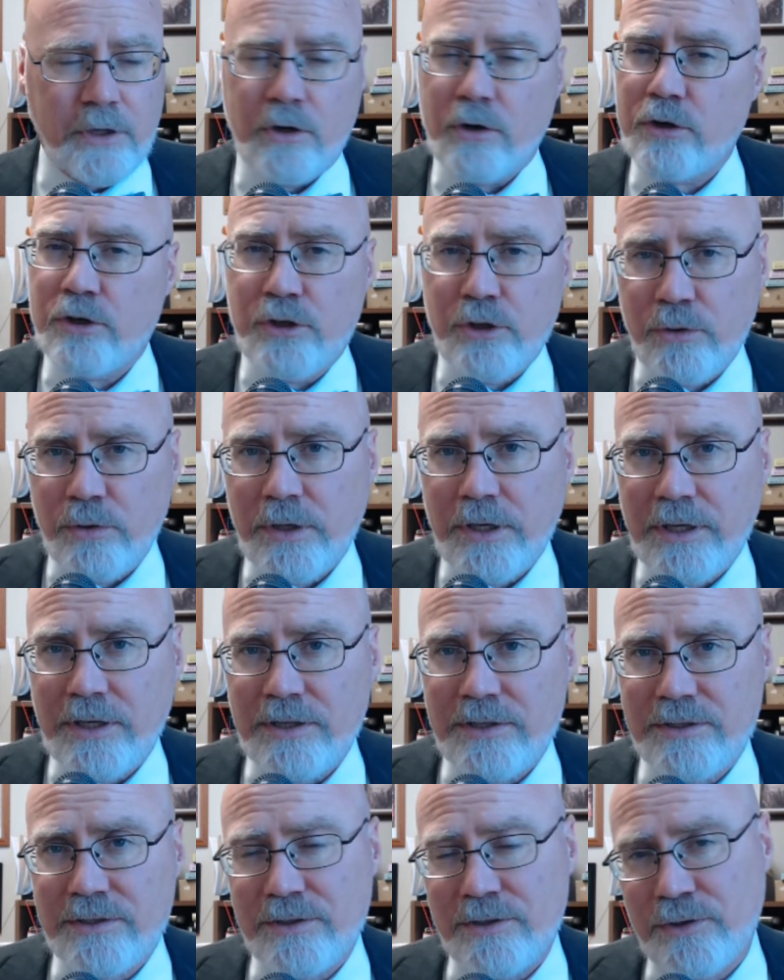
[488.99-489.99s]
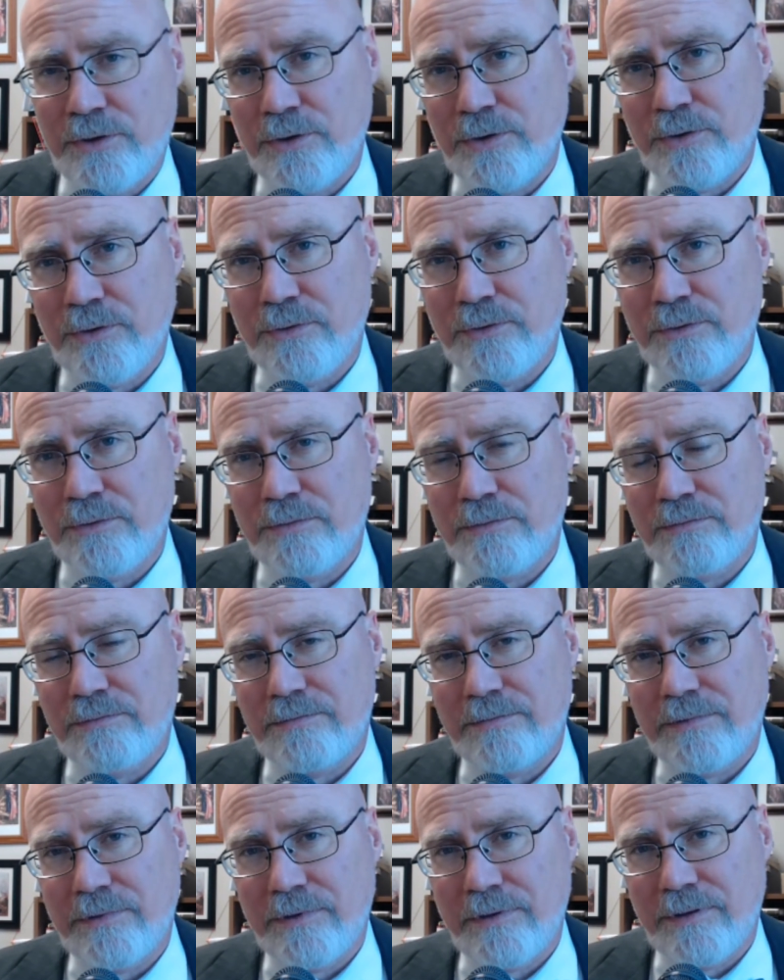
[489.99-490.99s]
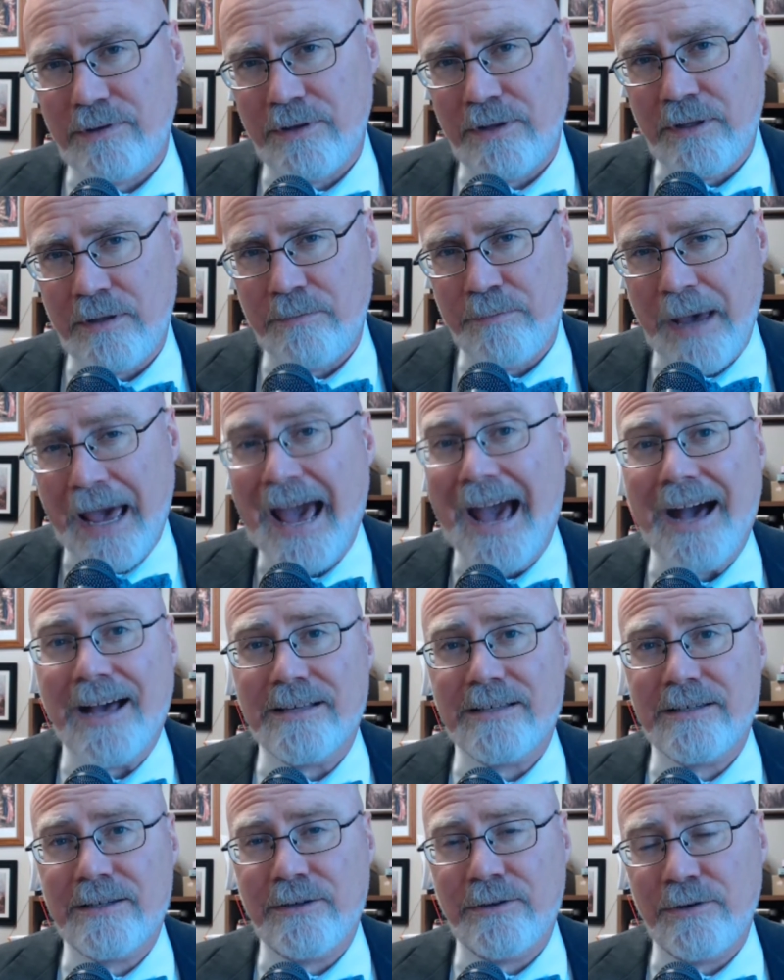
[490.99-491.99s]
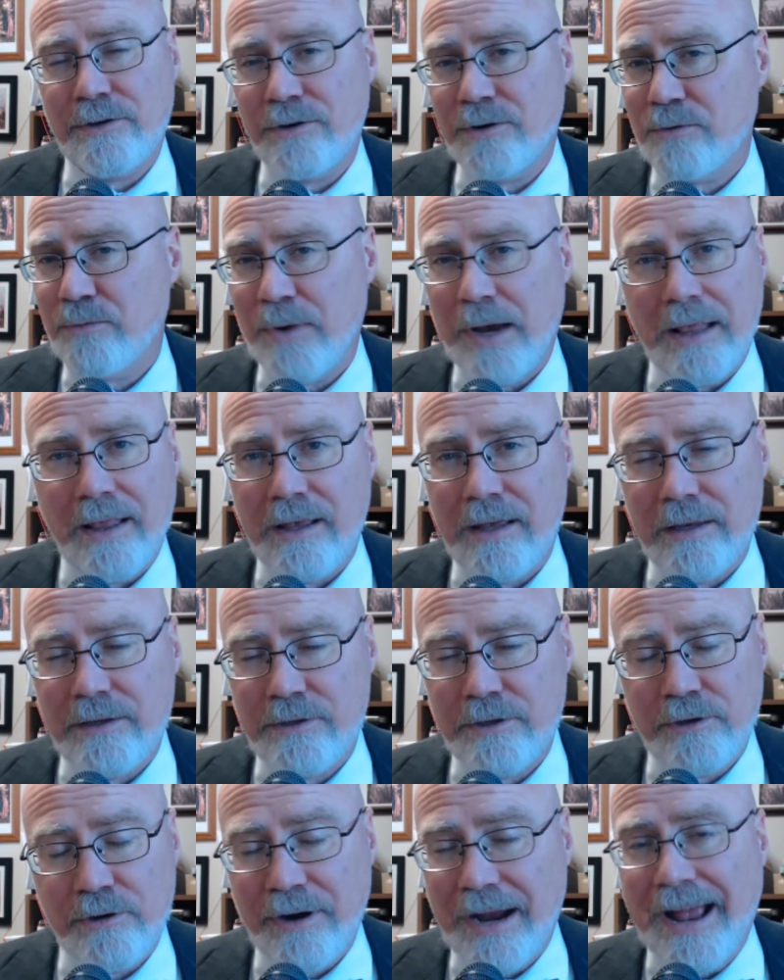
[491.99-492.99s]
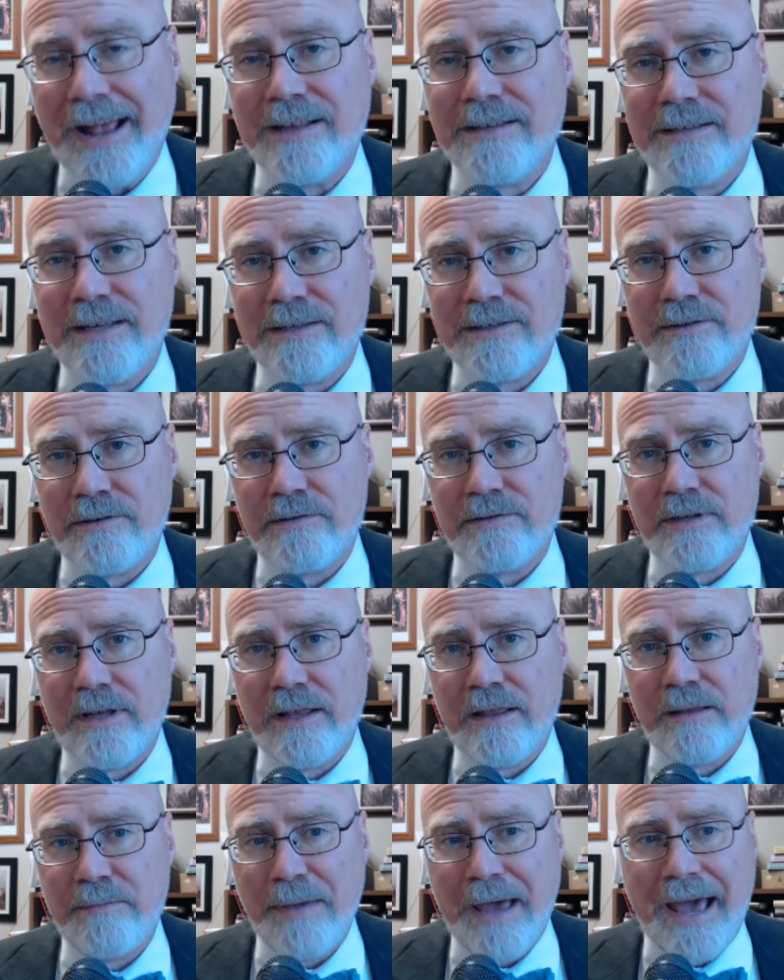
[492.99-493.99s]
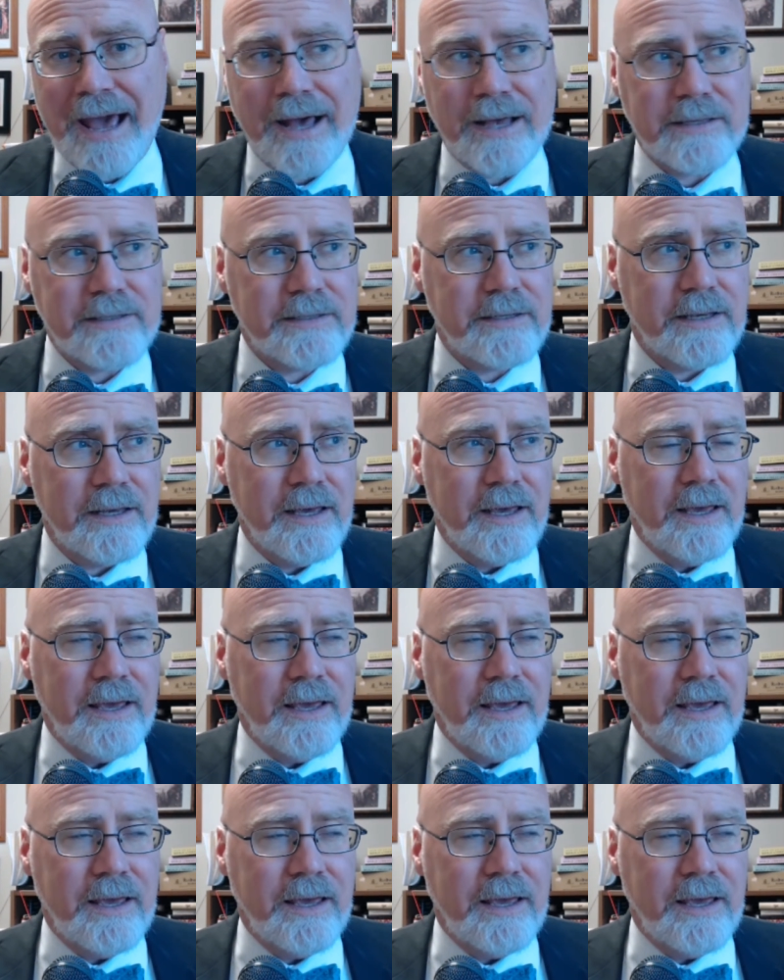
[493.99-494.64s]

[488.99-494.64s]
duties to the past, to your ancestors of the past,